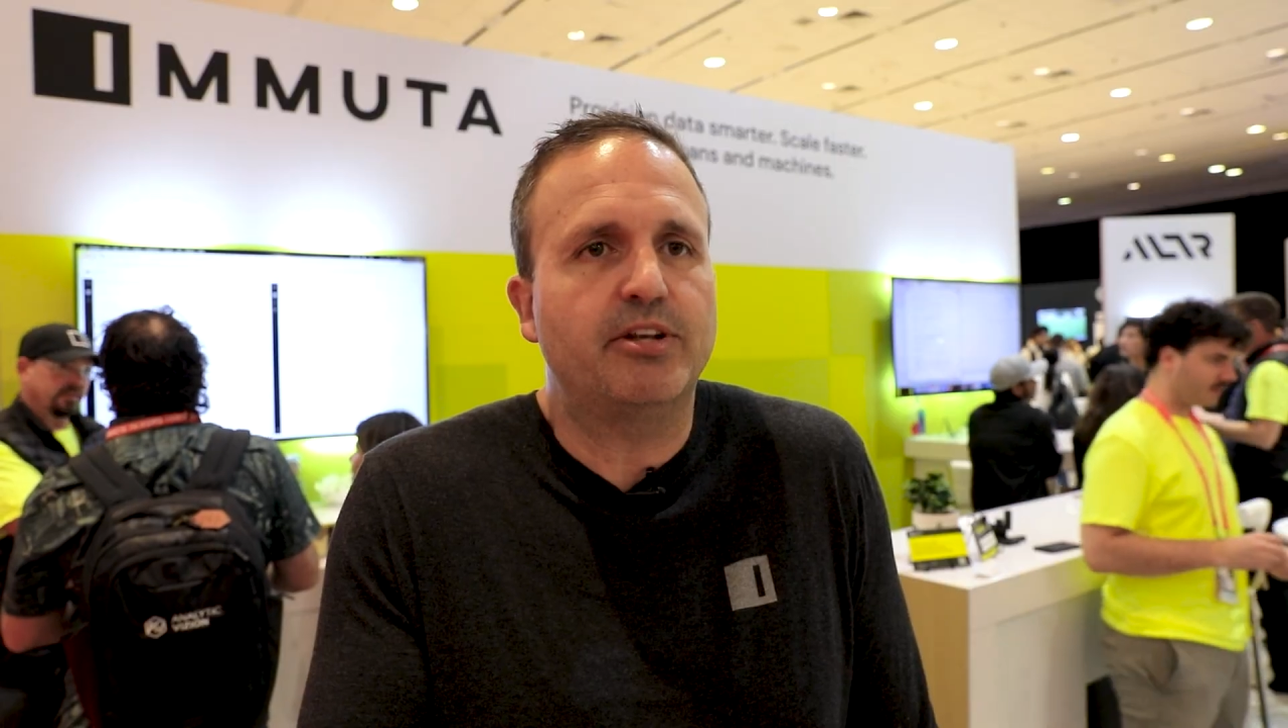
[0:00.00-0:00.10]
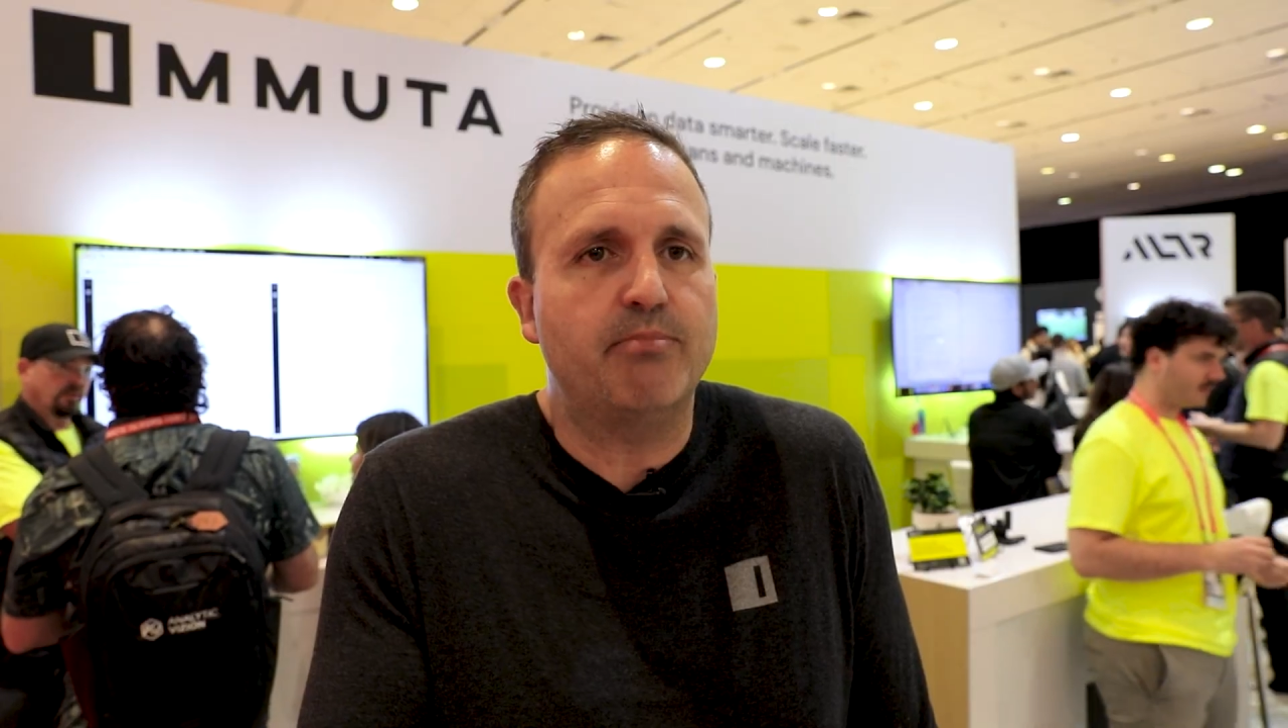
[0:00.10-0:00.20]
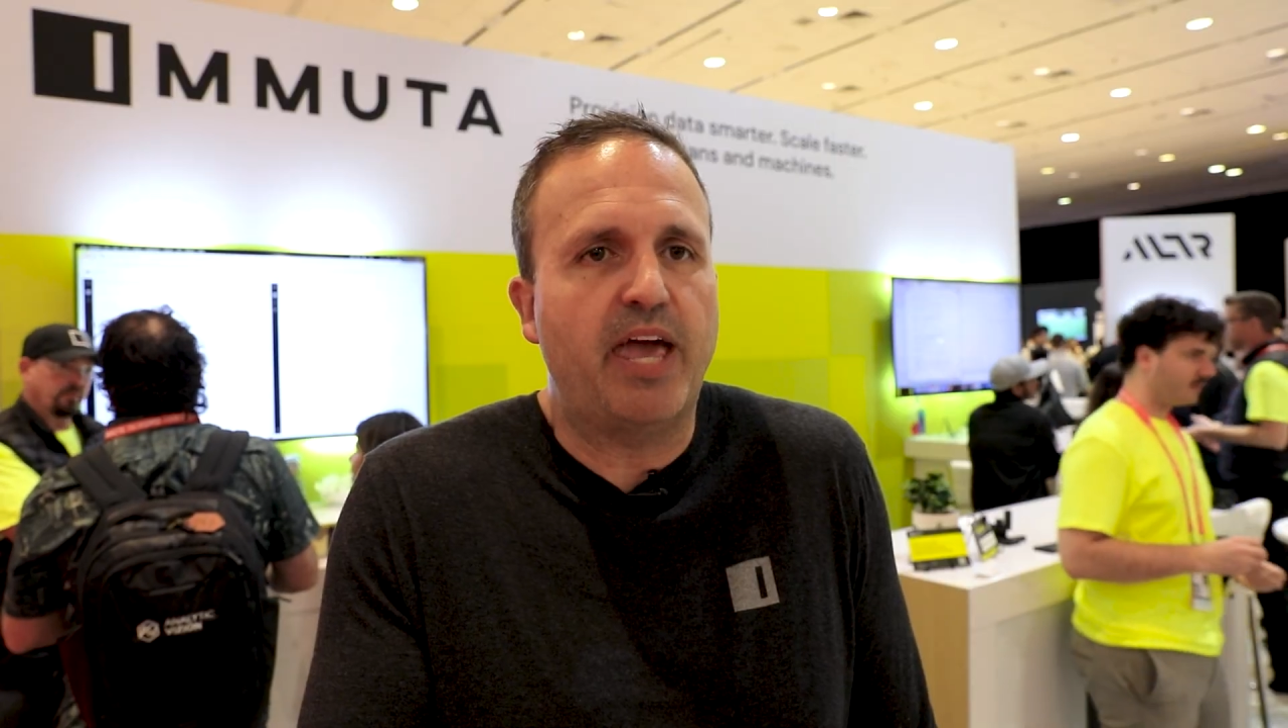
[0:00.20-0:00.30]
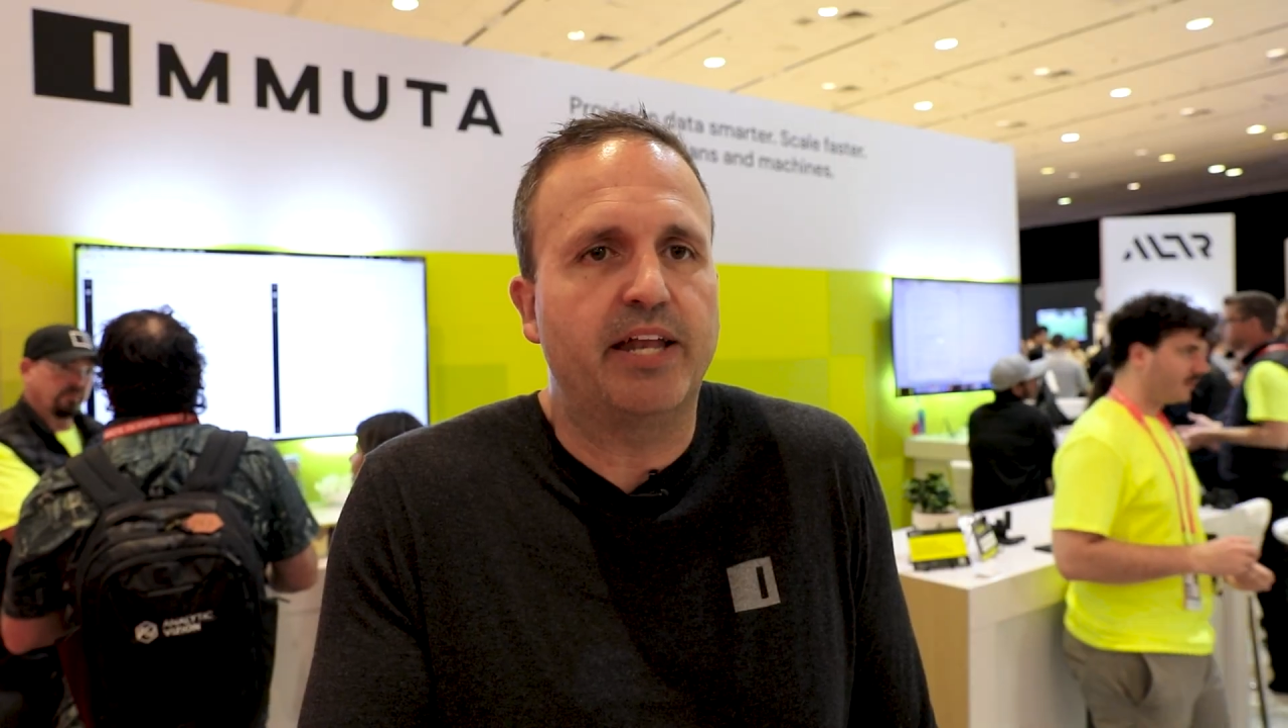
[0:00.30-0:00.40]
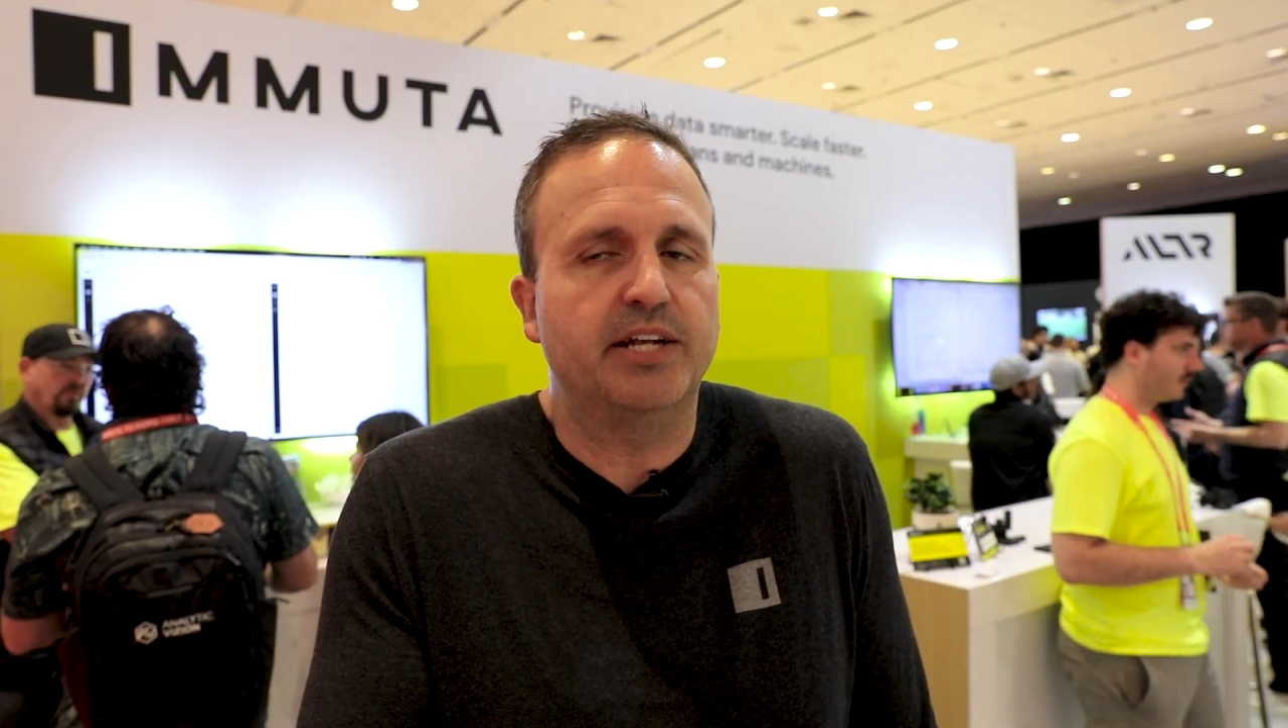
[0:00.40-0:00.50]
to
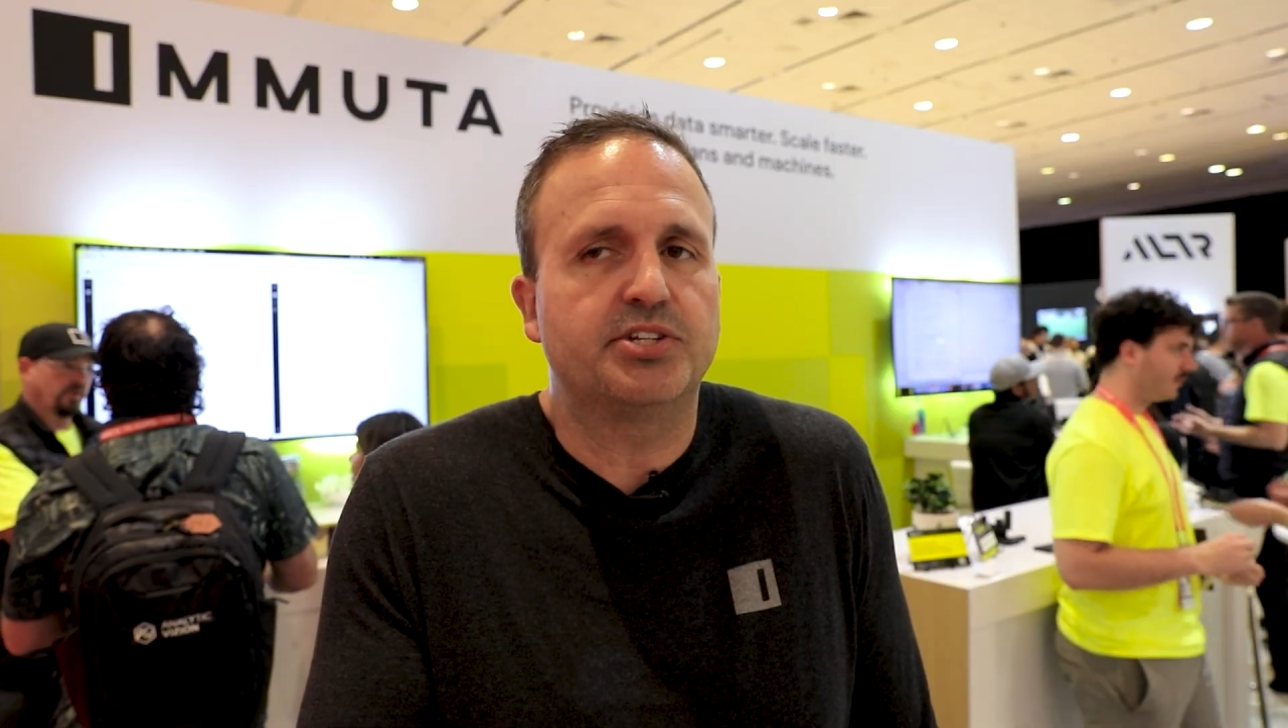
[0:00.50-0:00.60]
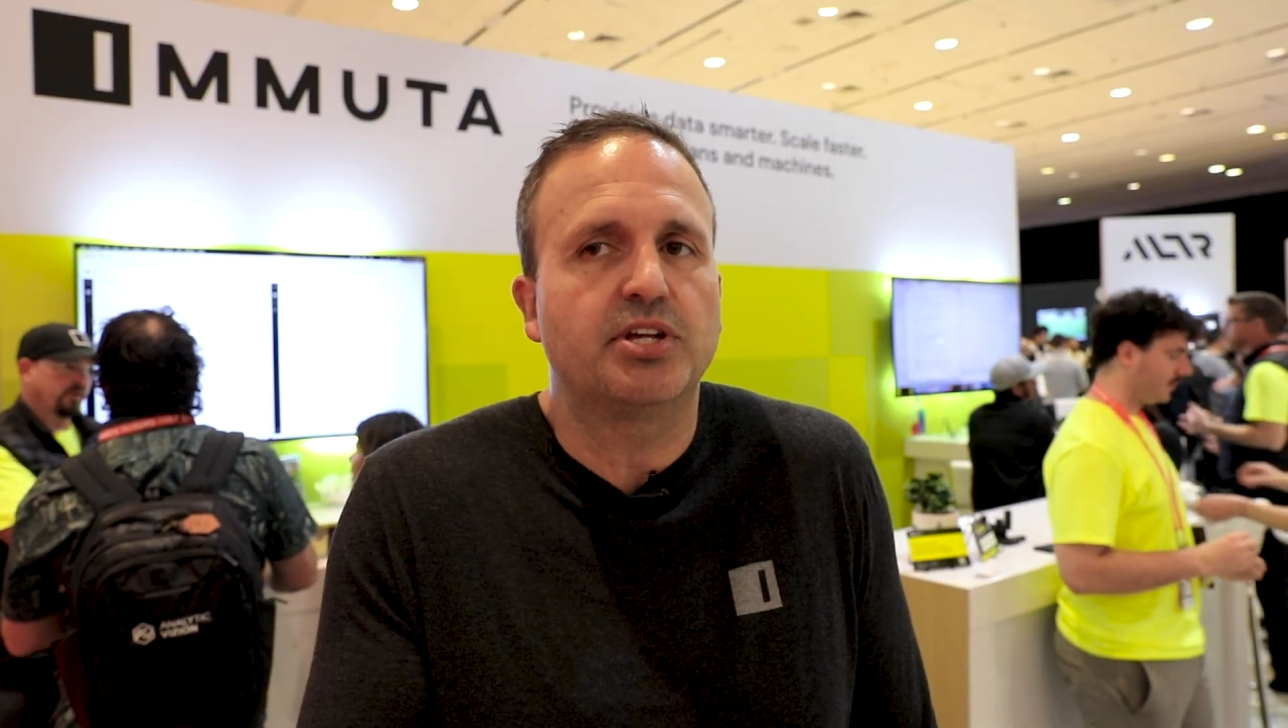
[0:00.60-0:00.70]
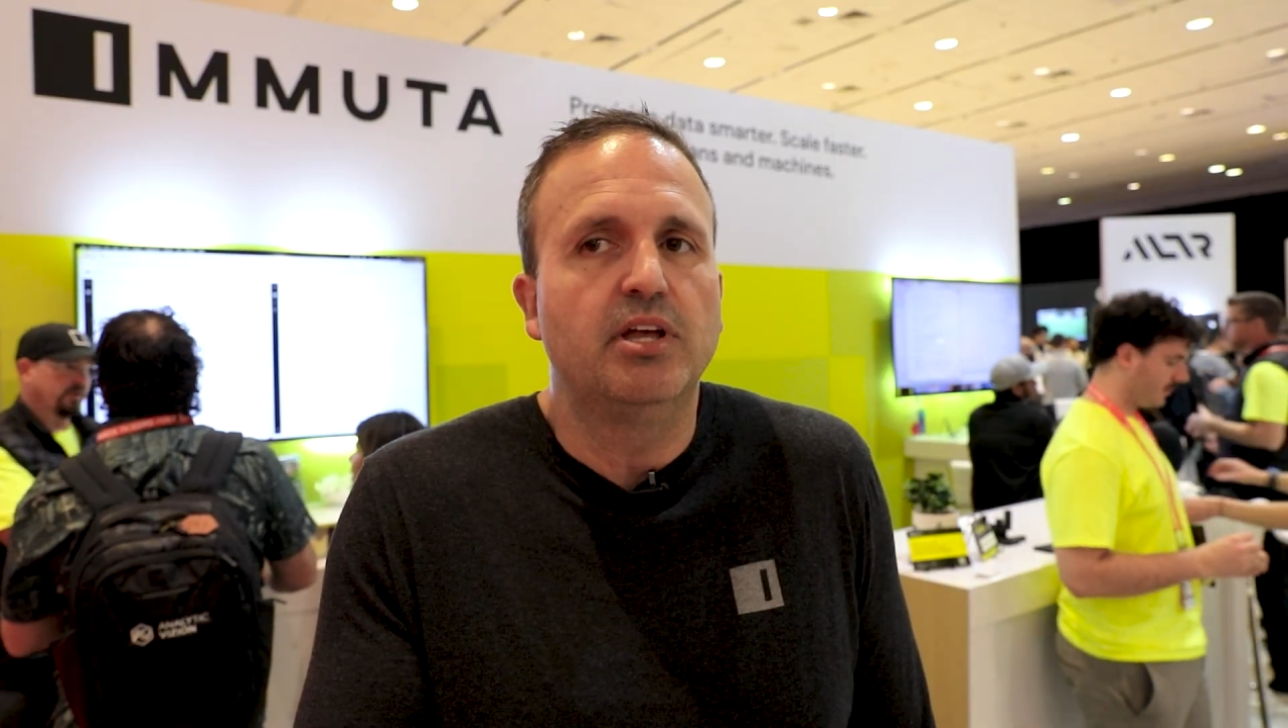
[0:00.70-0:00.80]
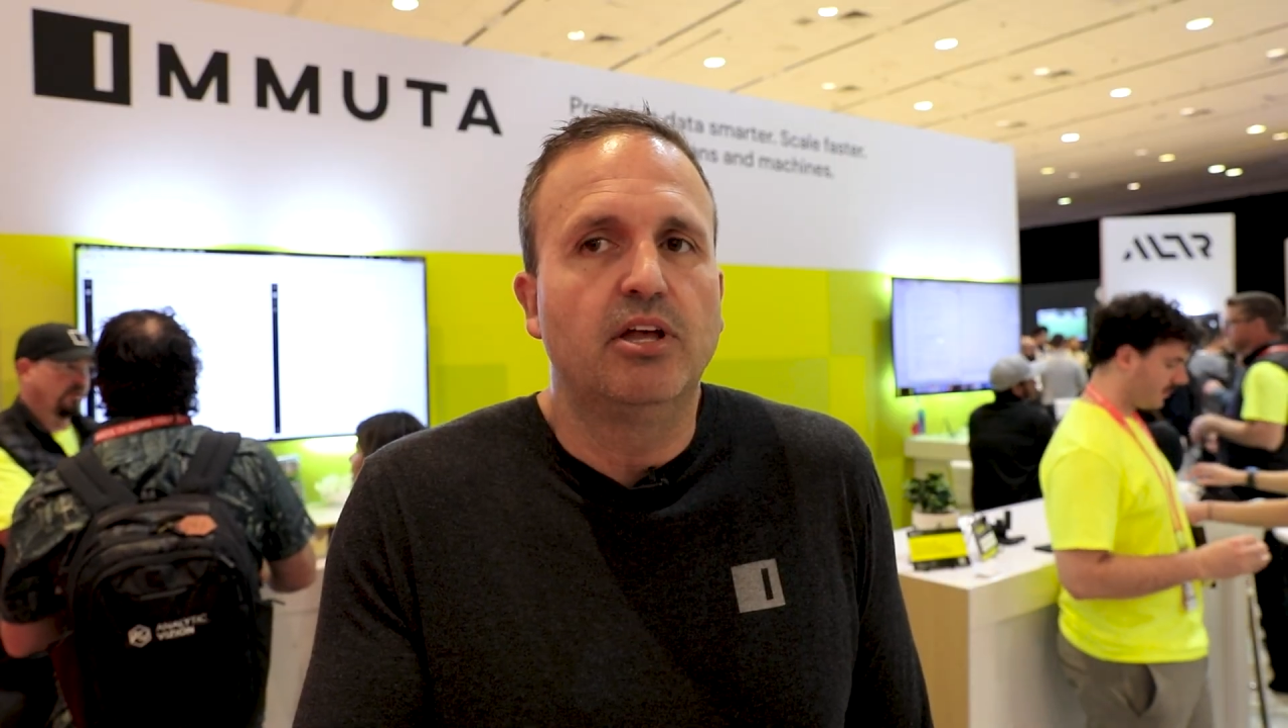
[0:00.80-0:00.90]
manage.